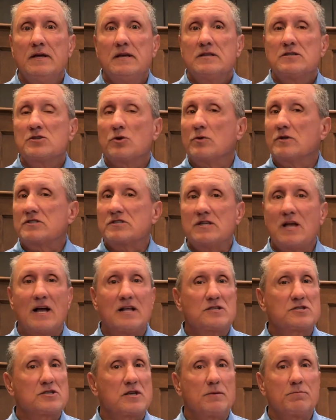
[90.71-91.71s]
So it's
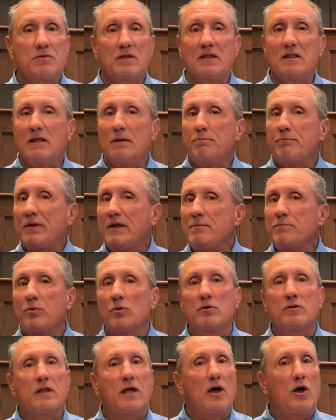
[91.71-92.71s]
not something that
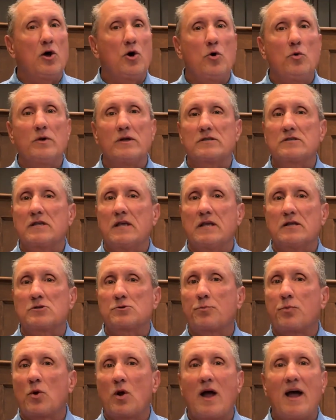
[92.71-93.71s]
people know. It's, it's
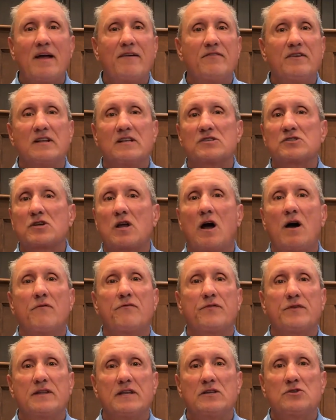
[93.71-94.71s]
private, it's
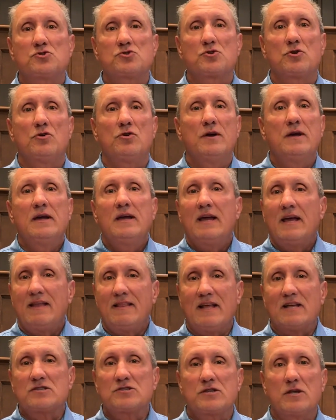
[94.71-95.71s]
confidential, and
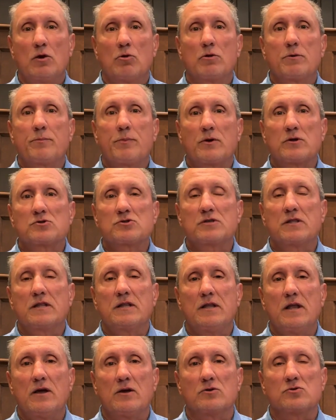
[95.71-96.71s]
that's the only person
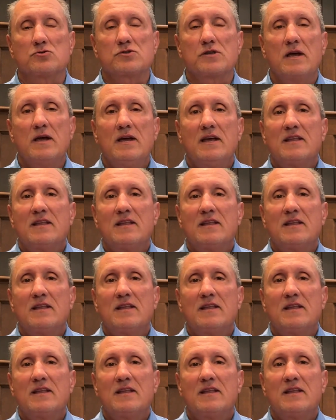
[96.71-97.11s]
that knows.